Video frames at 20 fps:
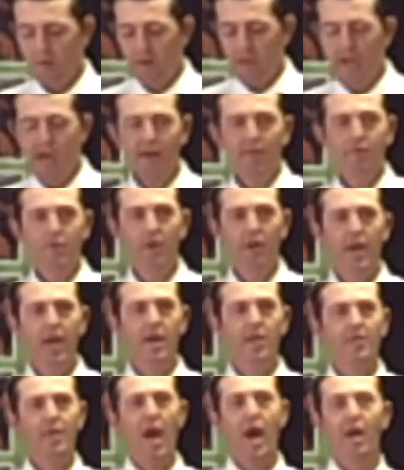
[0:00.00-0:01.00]
his,
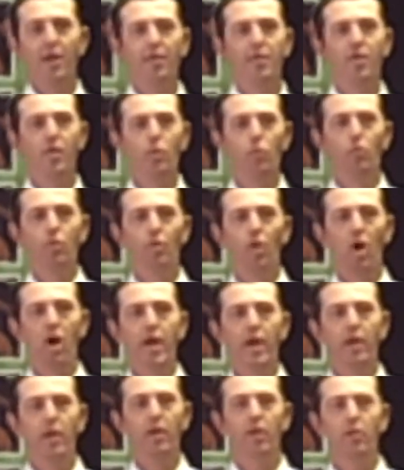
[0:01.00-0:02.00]
his attitude was
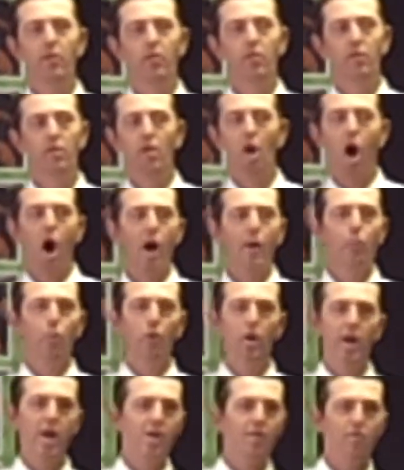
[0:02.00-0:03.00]
like, God,
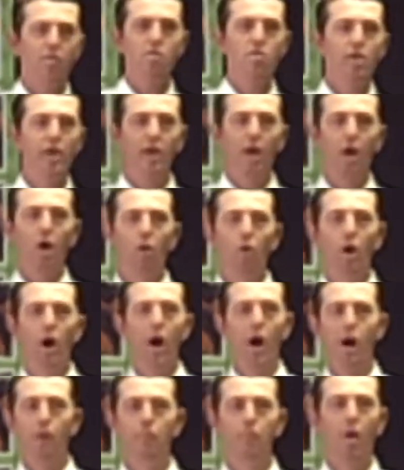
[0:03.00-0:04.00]
whatever, you know,
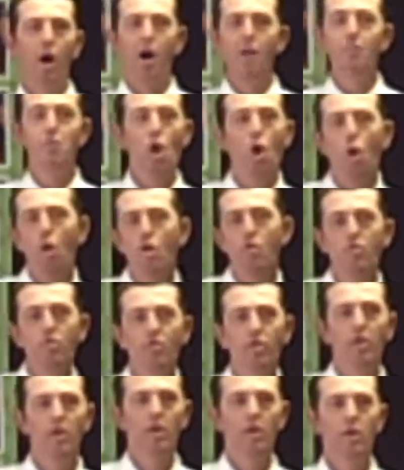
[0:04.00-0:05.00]
um, I'm
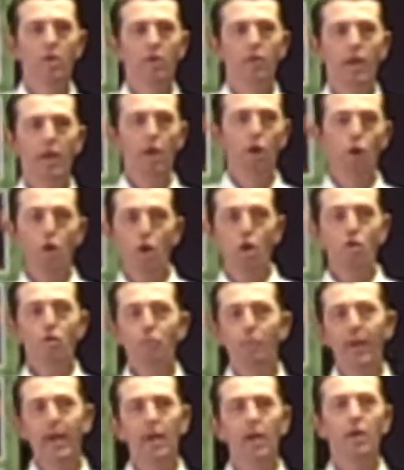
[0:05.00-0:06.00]
yours, you know,
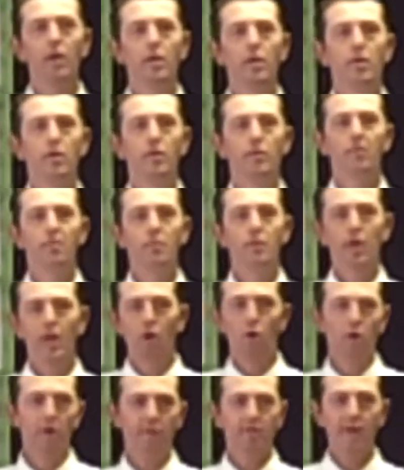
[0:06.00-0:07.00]
use me you
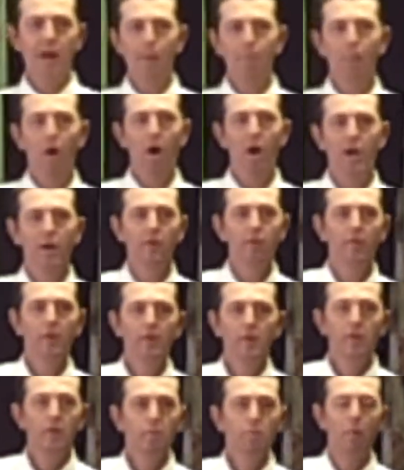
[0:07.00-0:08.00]
know, accept my
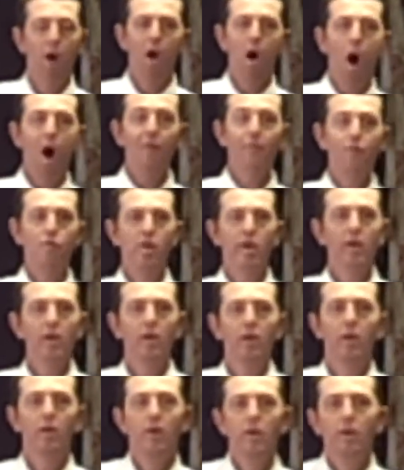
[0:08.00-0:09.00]
my
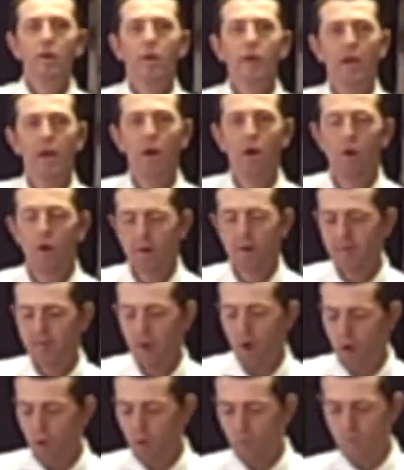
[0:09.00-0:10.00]
offering, you know, and
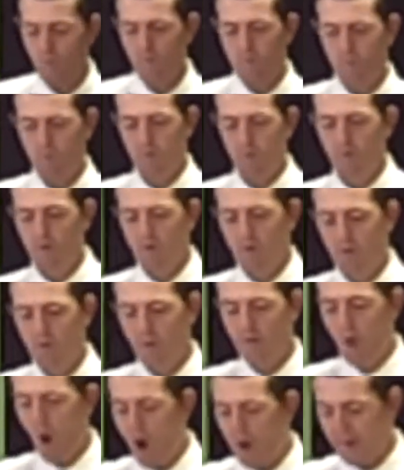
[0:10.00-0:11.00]
so
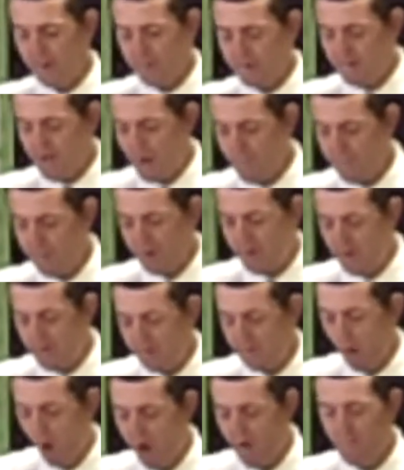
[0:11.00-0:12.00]
God accepted
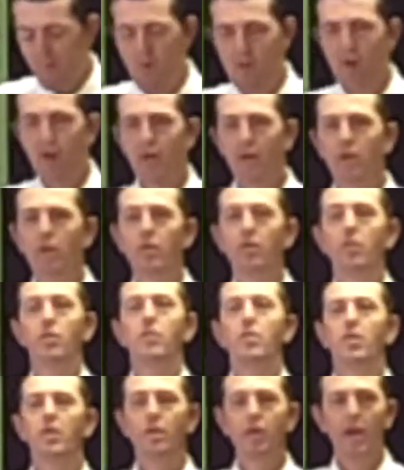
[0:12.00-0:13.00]
his offering,
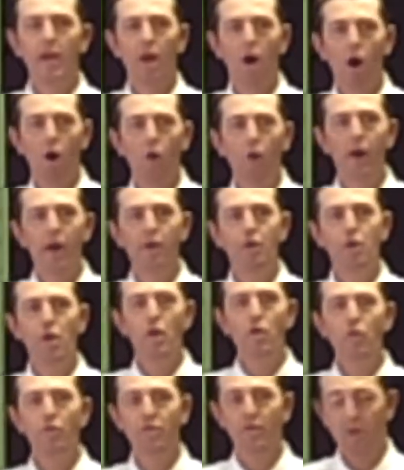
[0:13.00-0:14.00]
you know, and
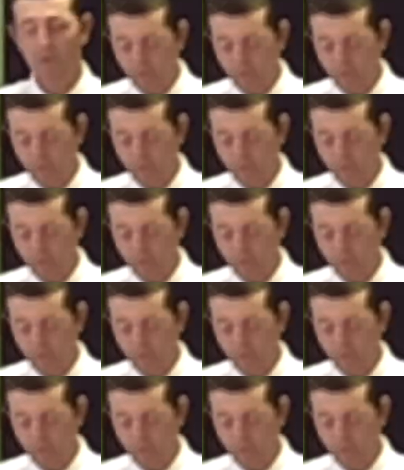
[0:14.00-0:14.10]
used